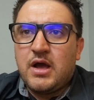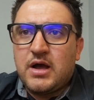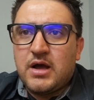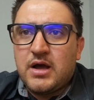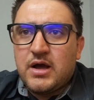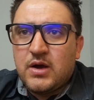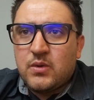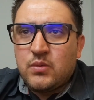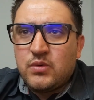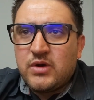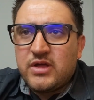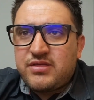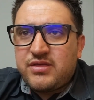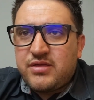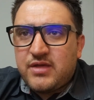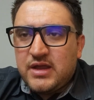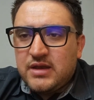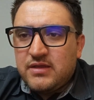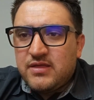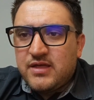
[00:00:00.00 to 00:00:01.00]
uh,
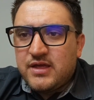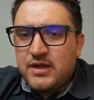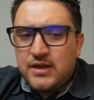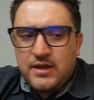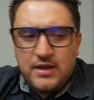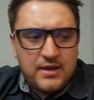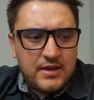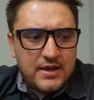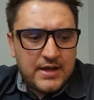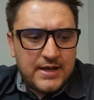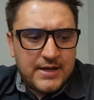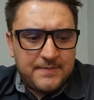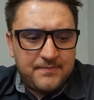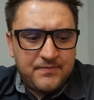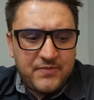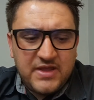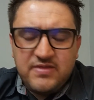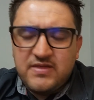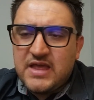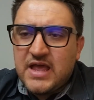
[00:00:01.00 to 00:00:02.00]
within the
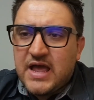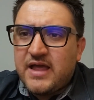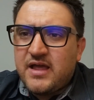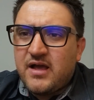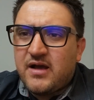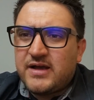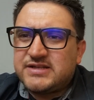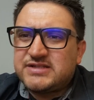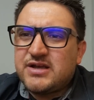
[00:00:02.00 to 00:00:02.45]
um, in the AI.